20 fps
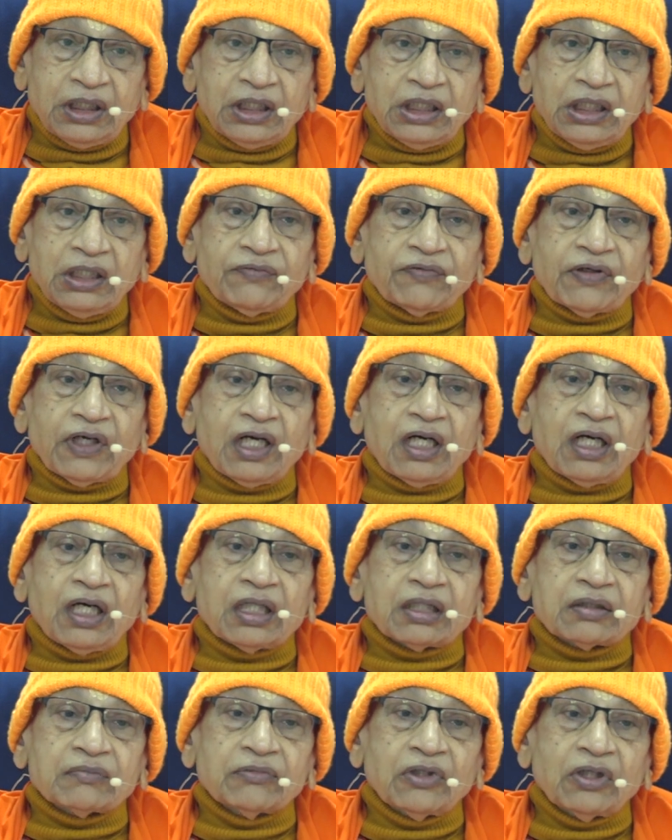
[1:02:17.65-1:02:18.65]
If
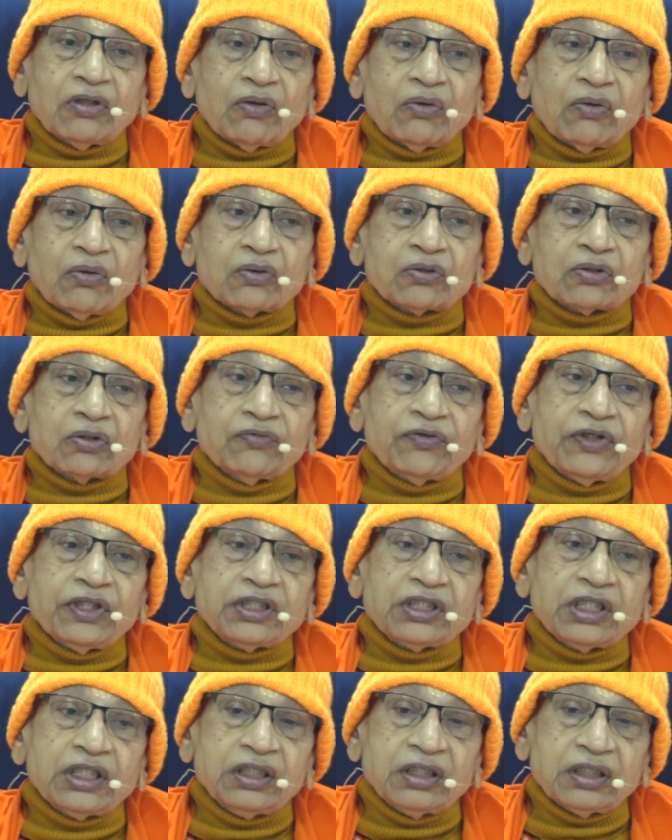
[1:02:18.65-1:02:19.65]
Atma also were
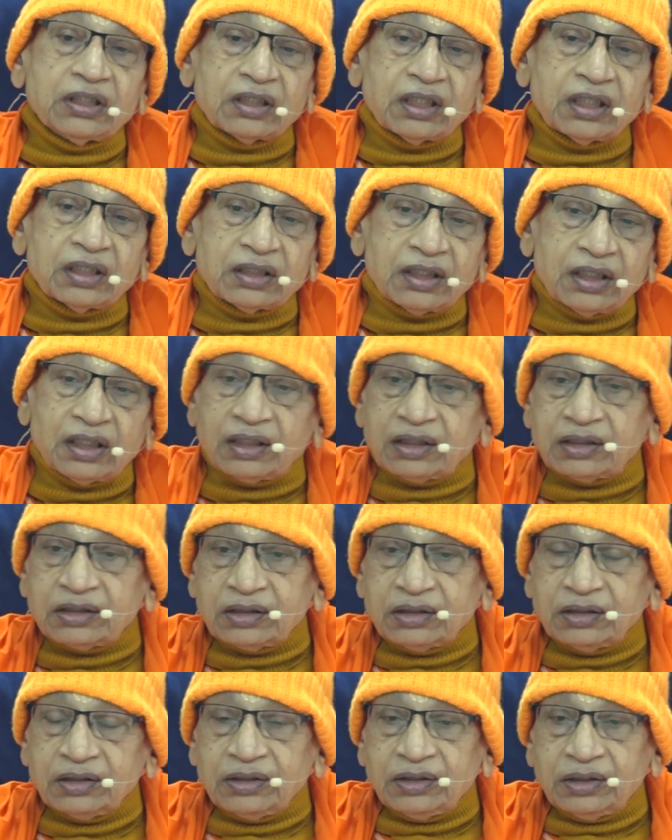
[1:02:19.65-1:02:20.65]
changing like that,